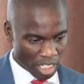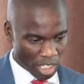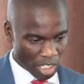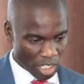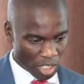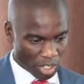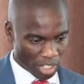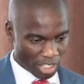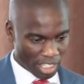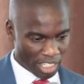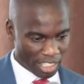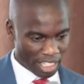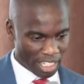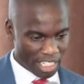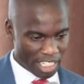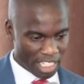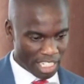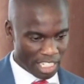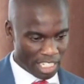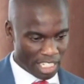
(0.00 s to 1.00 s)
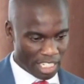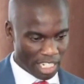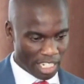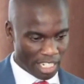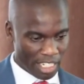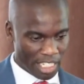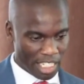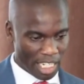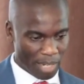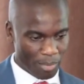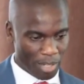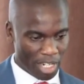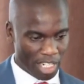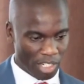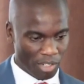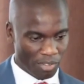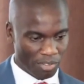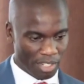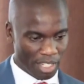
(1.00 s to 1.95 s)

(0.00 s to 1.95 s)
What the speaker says: So I think that's just a summary of